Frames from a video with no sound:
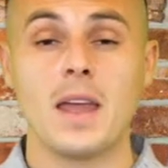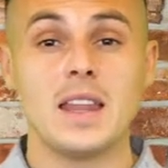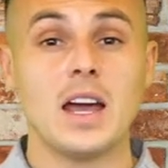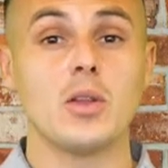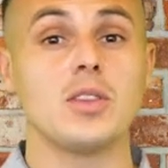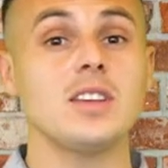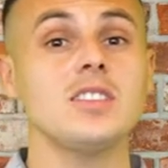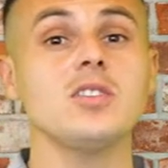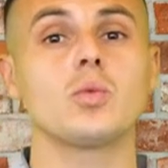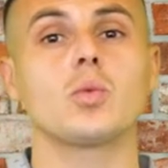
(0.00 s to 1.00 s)
Now, this
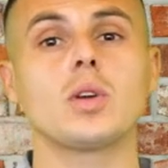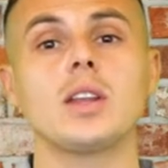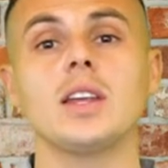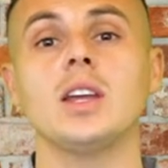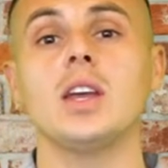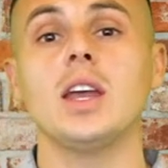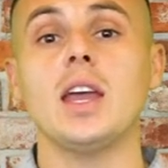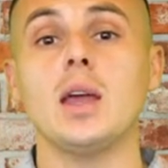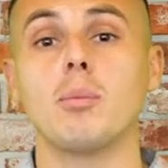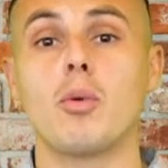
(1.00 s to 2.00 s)
is really
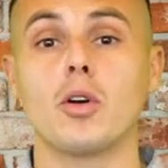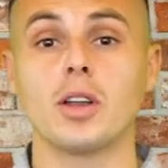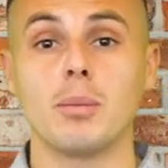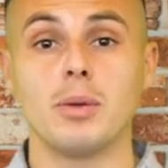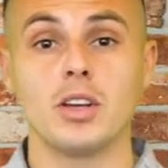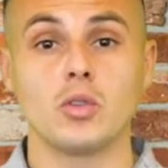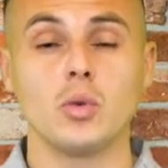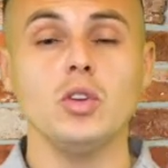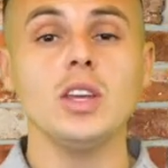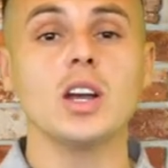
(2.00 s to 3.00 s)
important because
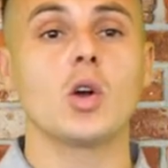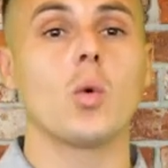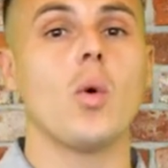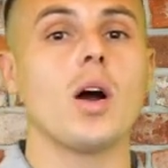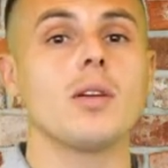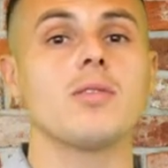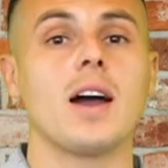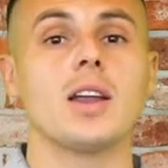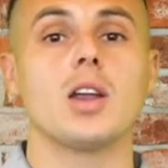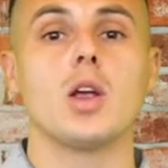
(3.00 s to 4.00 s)
when you get
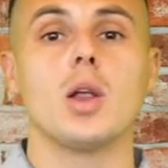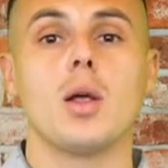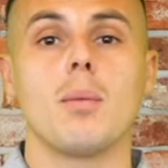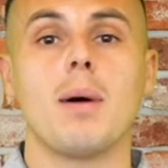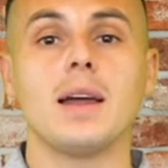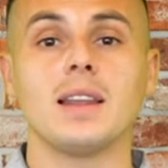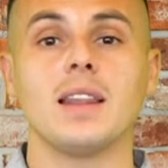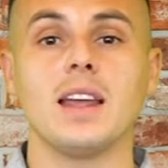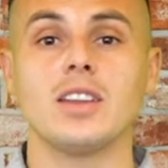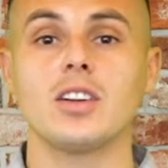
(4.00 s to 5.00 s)
qualified by a
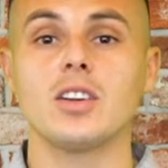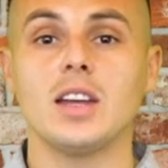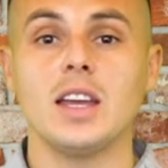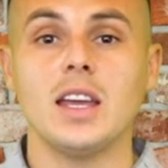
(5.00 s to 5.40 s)
lender,